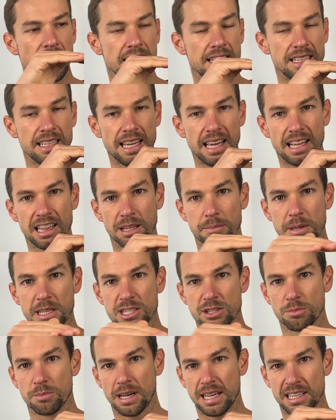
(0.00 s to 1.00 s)
and the
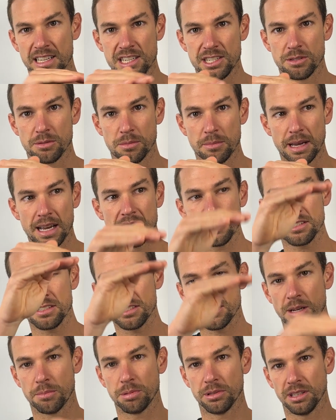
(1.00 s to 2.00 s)
elemental magnesium amounts
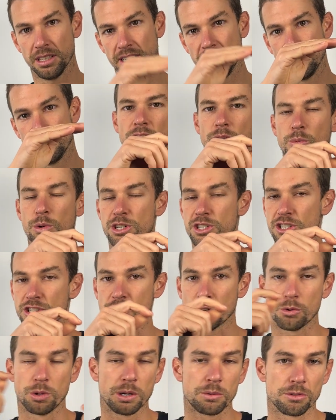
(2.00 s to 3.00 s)
separately, which, as
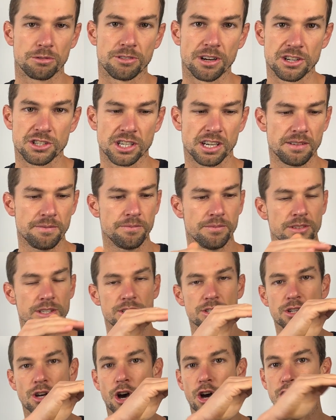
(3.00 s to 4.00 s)
a quick refresher,
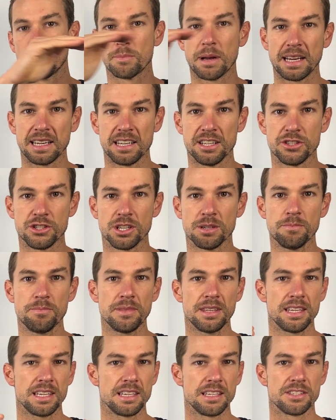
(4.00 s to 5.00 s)
total magnesium
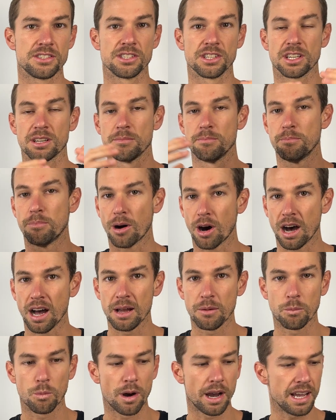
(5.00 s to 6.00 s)
is the
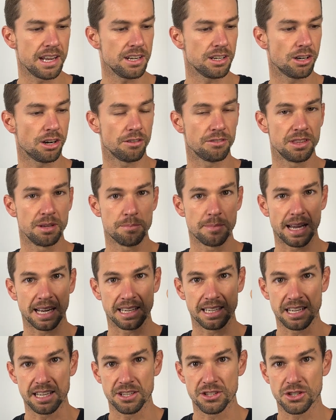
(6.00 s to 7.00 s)
combined weight of the
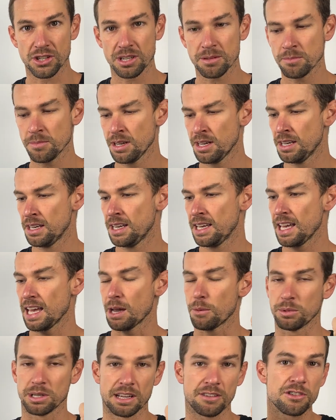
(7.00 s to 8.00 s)
magnesium
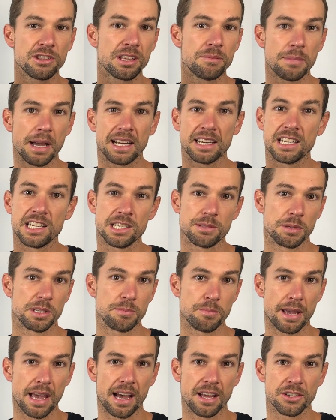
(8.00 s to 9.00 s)
and whatever the magnesium is
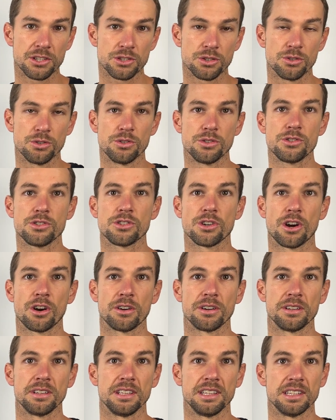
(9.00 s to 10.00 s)
bound to.
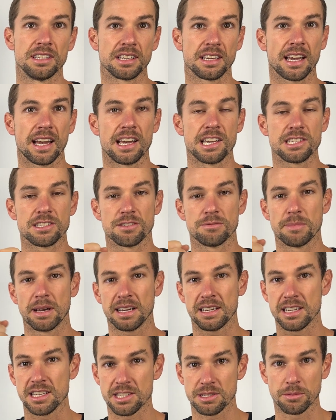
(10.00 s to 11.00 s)
So in the case of
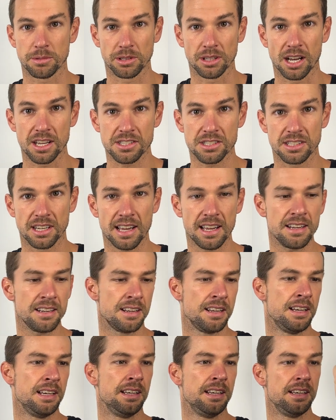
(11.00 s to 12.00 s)
magnesium glycinate,
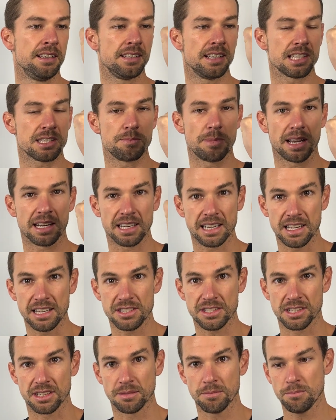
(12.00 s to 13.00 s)
that's
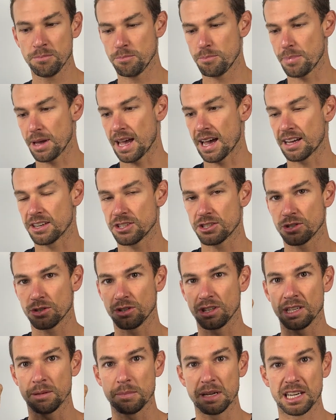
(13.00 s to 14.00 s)
magnesium bound to
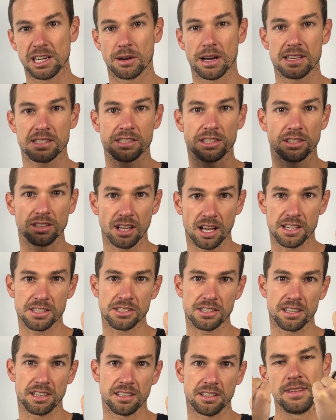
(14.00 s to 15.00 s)
the amino acid
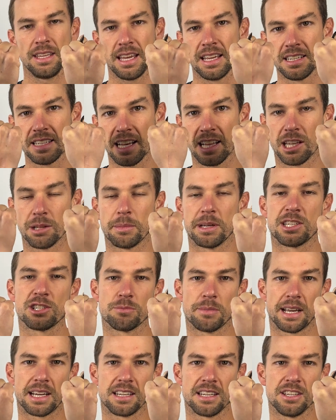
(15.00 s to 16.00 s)
glycine. And elemental
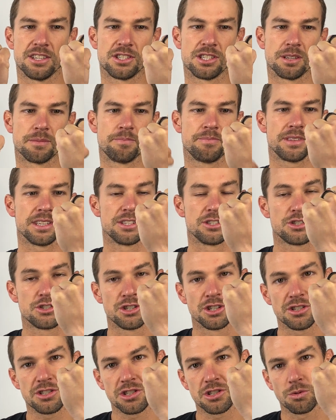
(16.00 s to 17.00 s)
magnesium is
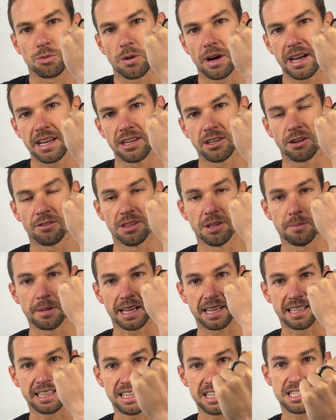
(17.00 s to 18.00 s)
just the weight of the
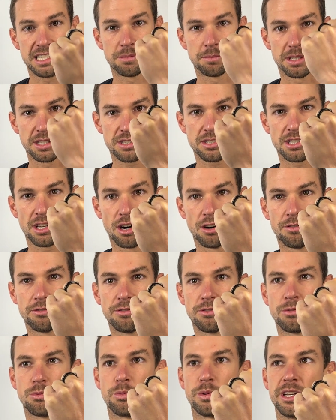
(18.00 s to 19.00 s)
magnesium
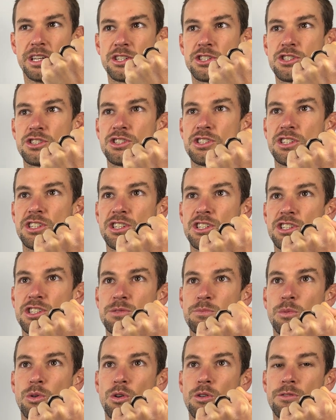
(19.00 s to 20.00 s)
itself, which is
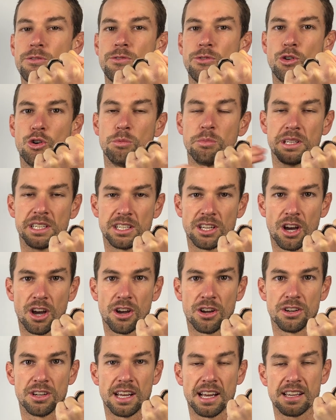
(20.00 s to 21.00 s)
more formally
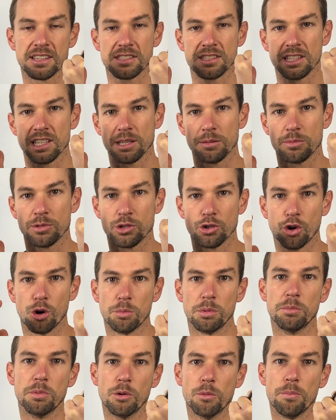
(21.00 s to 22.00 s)
known as the
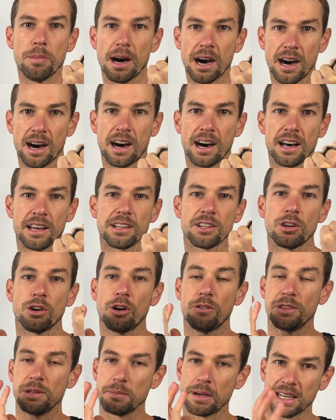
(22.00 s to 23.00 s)
absorbable part
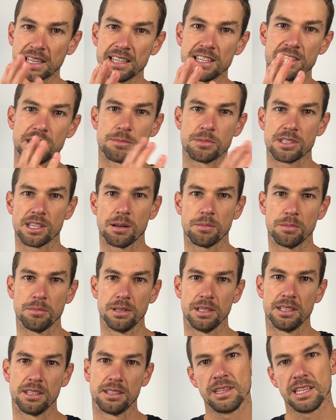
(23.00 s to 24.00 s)
of the magnesium
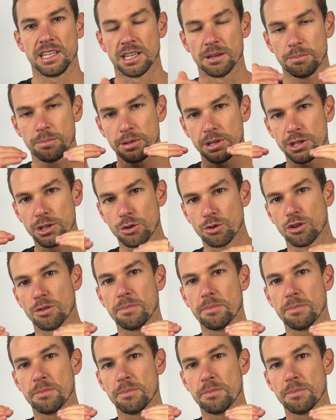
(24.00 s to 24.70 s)
supplement. In a pure